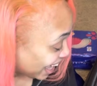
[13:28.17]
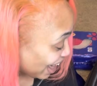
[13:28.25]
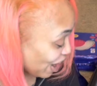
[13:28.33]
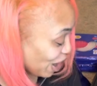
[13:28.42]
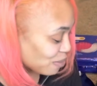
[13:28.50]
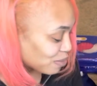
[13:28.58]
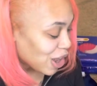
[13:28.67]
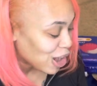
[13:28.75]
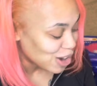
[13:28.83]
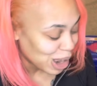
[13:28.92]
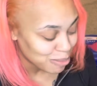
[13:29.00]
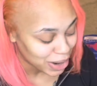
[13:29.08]
No,
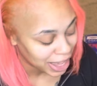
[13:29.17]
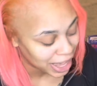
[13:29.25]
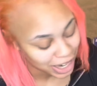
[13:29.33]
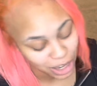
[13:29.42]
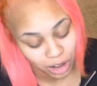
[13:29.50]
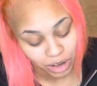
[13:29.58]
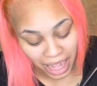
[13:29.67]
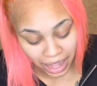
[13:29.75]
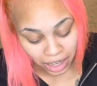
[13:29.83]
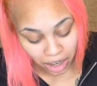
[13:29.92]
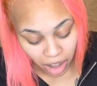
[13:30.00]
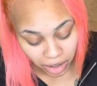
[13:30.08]
I'm playing though.
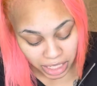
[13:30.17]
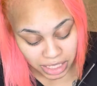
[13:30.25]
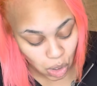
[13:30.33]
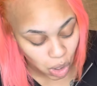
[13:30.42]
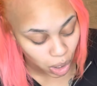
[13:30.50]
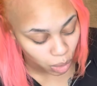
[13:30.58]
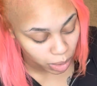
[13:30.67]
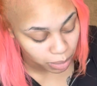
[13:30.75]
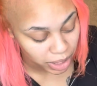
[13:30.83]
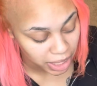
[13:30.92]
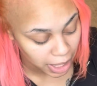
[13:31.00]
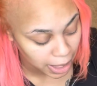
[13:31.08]
Like, no, he's going with
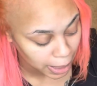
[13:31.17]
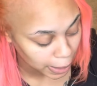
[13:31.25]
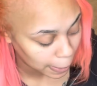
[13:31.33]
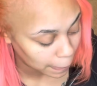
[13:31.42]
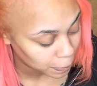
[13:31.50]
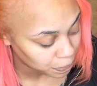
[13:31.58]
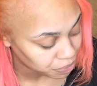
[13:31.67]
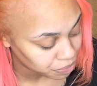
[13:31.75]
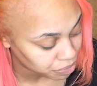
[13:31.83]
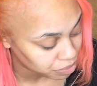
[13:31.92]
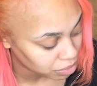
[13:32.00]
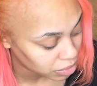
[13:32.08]
me.
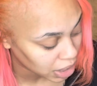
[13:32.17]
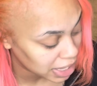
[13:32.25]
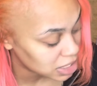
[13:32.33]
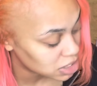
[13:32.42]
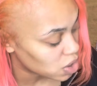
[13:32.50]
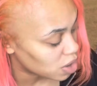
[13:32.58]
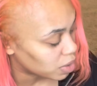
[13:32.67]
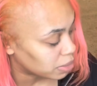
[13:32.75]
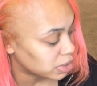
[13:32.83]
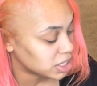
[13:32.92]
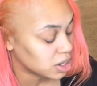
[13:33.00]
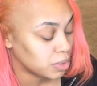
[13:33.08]
He's going with
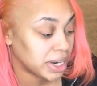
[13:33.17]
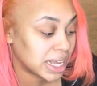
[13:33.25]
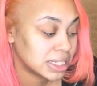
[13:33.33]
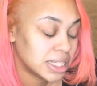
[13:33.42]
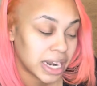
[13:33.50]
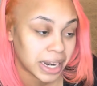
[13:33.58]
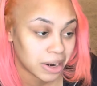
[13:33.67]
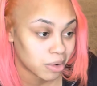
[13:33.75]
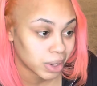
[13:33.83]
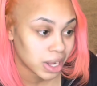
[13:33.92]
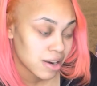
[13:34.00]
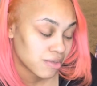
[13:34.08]
me. So we not staying at no
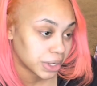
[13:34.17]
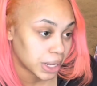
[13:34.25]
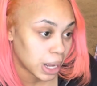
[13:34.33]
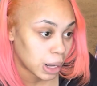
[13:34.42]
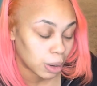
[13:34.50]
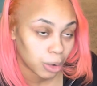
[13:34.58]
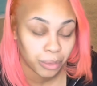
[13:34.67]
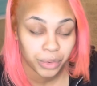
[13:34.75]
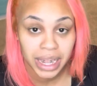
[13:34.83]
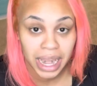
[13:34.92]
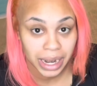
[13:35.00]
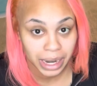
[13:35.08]
recovery home. We
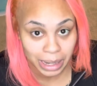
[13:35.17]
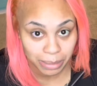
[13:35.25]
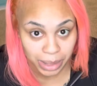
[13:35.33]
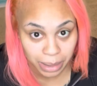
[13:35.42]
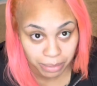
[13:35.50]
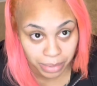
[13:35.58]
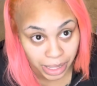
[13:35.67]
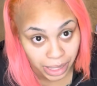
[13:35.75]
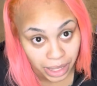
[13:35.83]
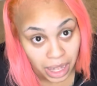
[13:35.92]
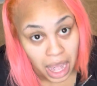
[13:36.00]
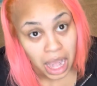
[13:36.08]
got an
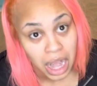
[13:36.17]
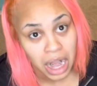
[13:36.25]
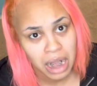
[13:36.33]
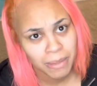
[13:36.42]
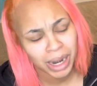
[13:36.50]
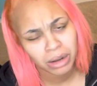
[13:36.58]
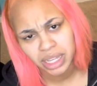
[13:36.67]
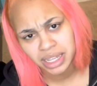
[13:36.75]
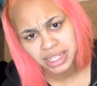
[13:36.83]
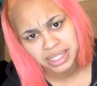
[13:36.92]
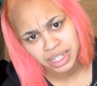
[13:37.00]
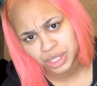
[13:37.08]
Airbnb. I don't think
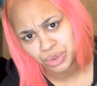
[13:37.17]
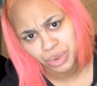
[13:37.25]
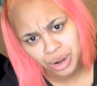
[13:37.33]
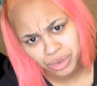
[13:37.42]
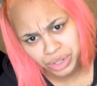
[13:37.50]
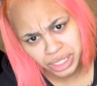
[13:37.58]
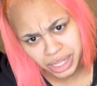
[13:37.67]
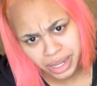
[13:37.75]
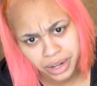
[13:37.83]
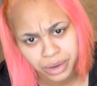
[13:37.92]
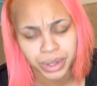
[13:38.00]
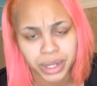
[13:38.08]
there's nothing wrong with staying
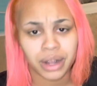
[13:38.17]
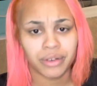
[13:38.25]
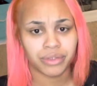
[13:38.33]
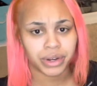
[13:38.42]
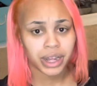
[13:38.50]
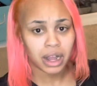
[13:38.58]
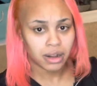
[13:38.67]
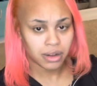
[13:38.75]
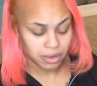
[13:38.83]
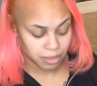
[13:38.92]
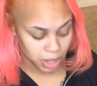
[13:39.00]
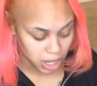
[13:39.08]
in a recovery
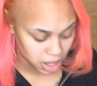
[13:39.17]
home.